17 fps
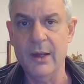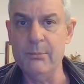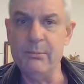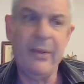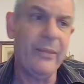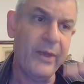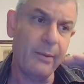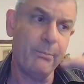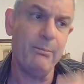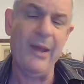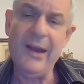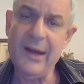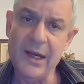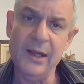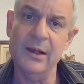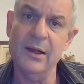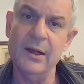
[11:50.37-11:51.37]
But there are
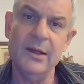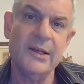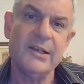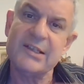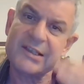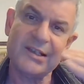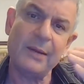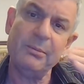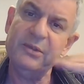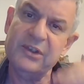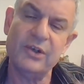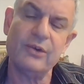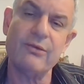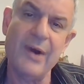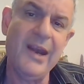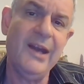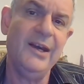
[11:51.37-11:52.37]
many
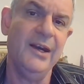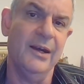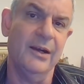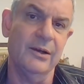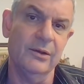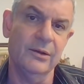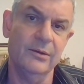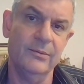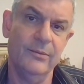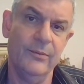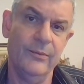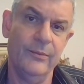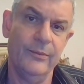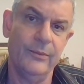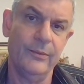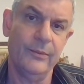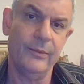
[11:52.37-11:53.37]
subterranean,
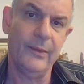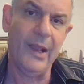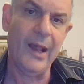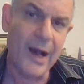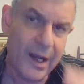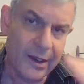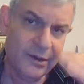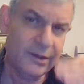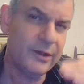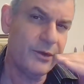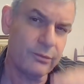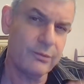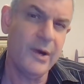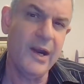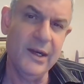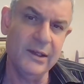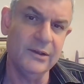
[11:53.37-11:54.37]
under the
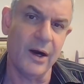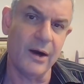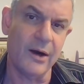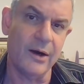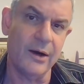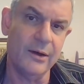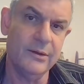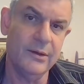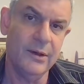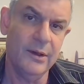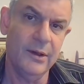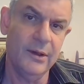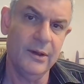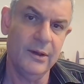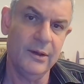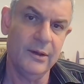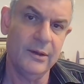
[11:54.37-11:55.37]
radar
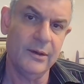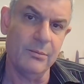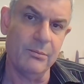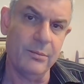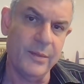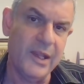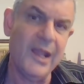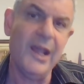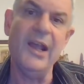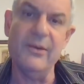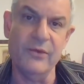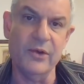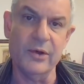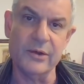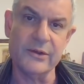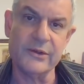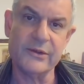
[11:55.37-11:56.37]

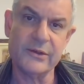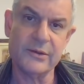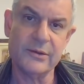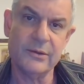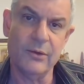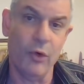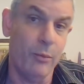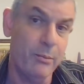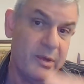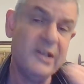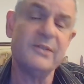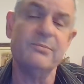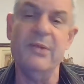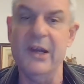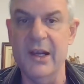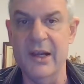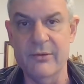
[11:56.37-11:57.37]
behaviors or
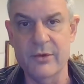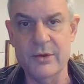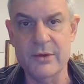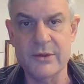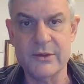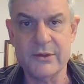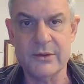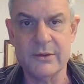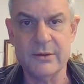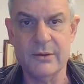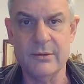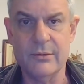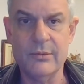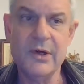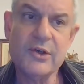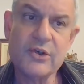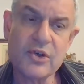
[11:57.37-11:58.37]
misbehaviors,
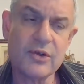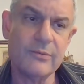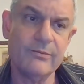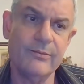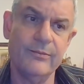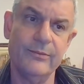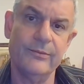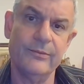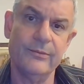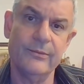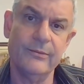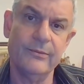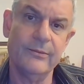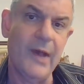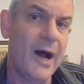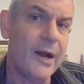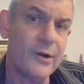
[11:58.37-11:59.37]
which
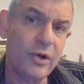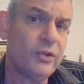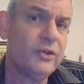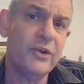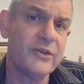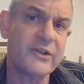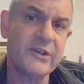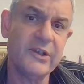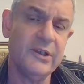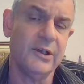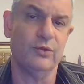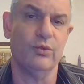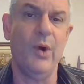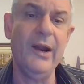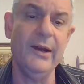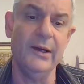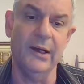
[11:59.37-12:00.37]
are not
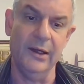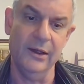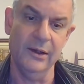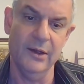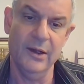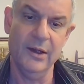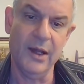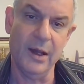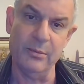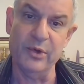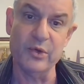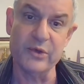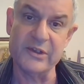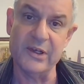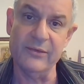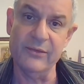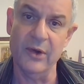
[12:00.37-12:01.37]
considered widely
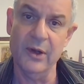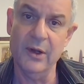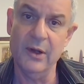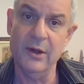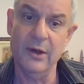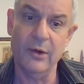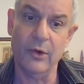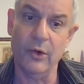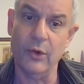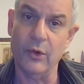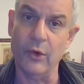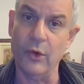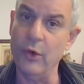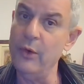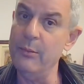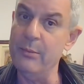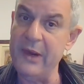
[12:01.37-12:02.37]
abusive,
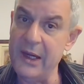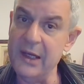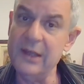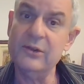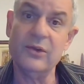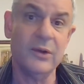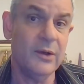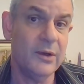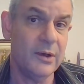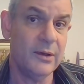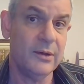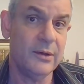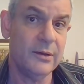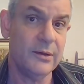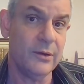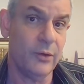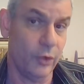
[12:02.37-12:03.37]
albeit,
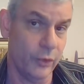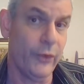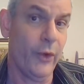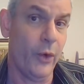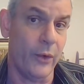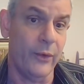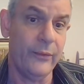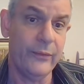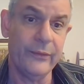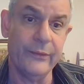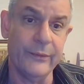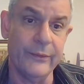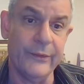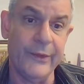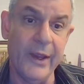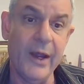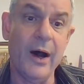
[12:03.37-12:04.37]
although
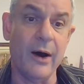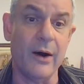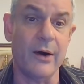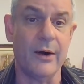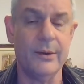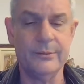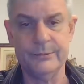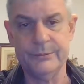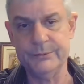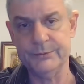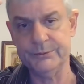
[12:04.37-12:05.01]
they are.